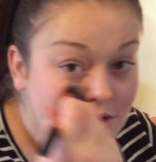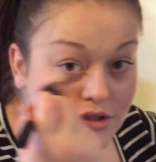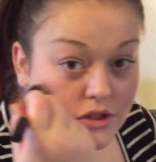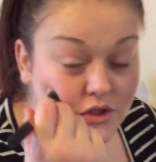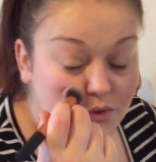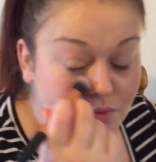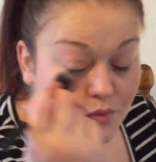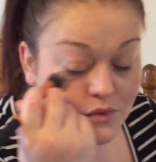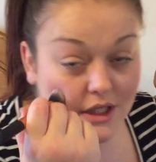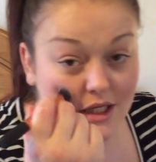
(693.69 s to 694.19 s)

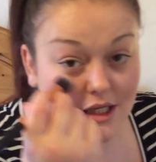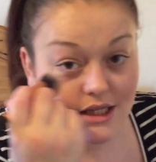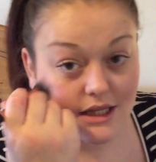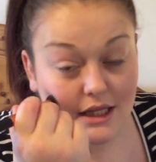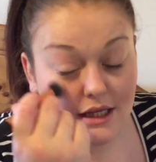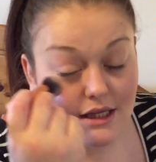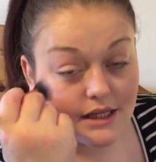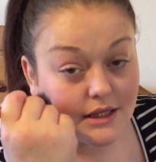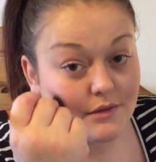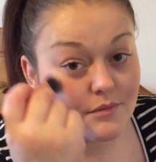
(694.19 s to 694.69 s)
Just work
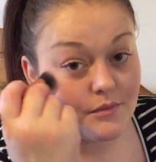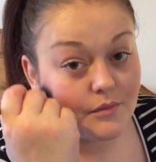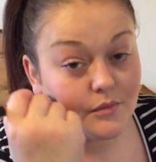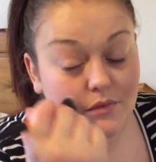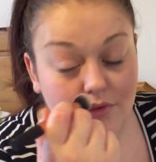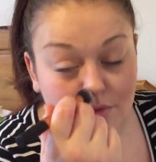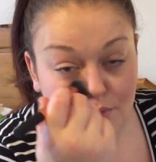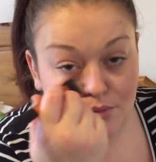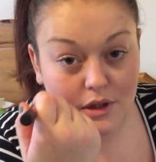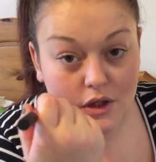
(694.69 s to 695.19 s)
that in
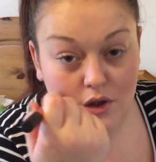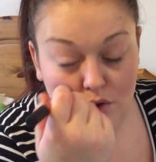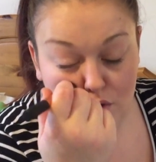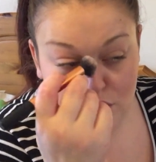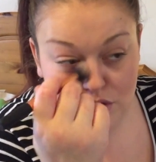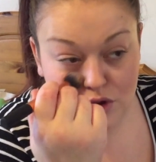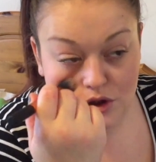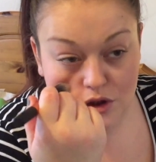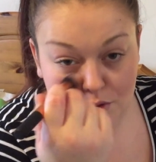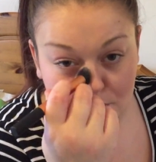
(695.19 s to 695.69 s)
with my
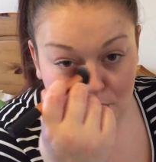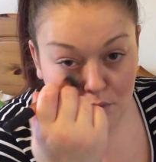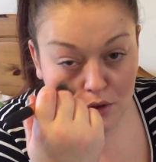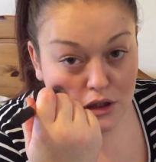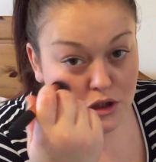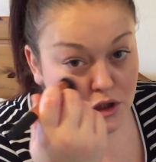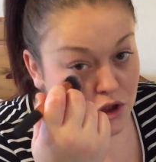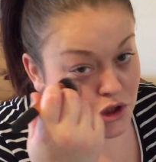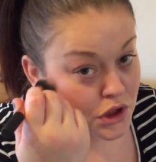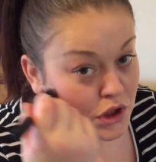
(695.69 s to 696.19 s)
contour
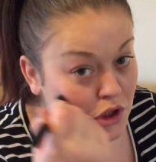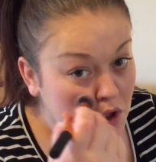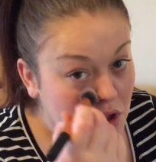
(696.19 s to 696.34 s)
brush.